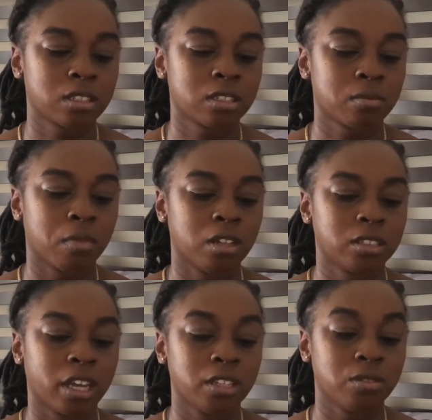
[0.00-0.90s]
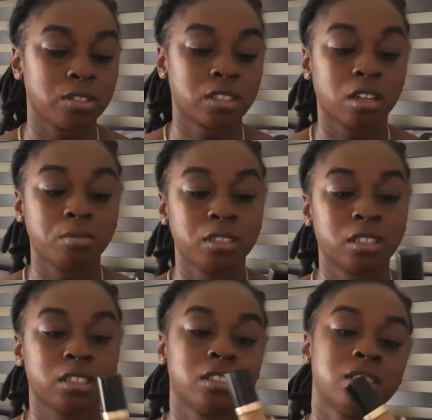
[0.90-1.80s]
multi-use sculpting
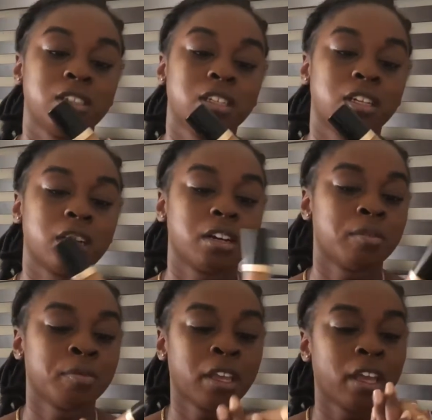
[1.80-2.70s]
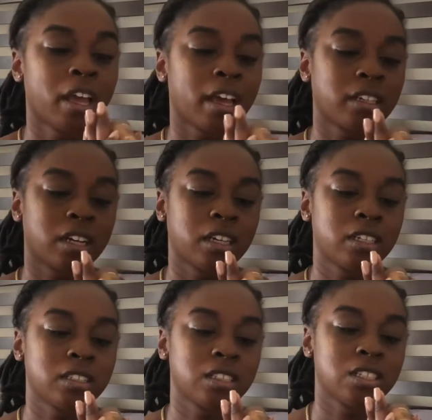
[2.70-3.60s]
concealer. I got
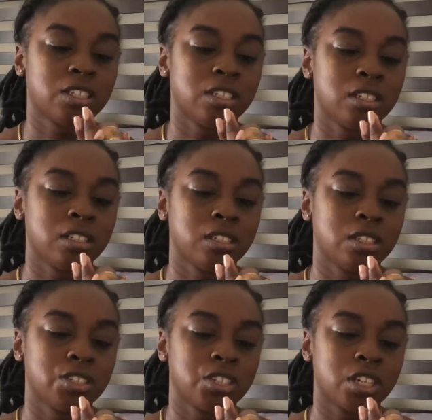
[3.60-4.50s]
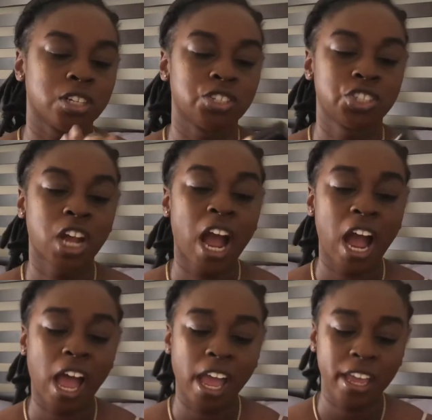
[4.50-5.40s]
it in the shade
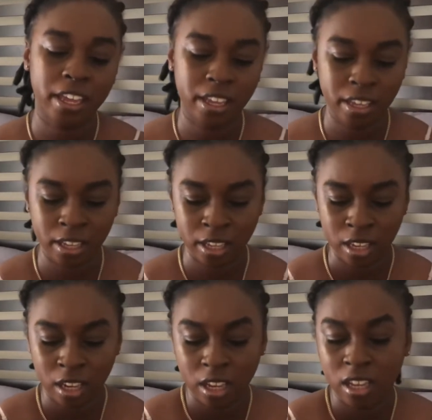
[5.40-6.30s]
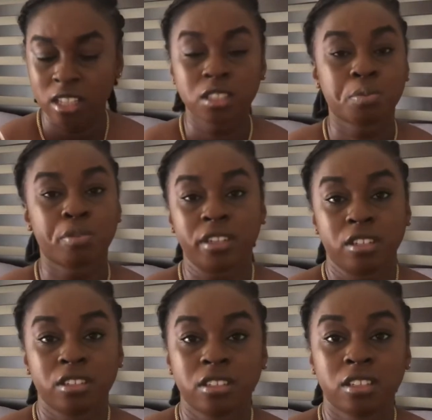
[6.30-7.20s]
Chai. It's pretty
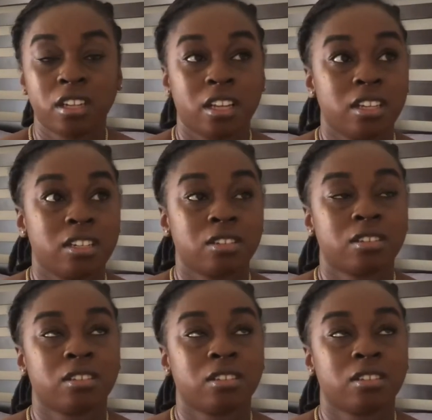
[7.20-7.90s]
good. It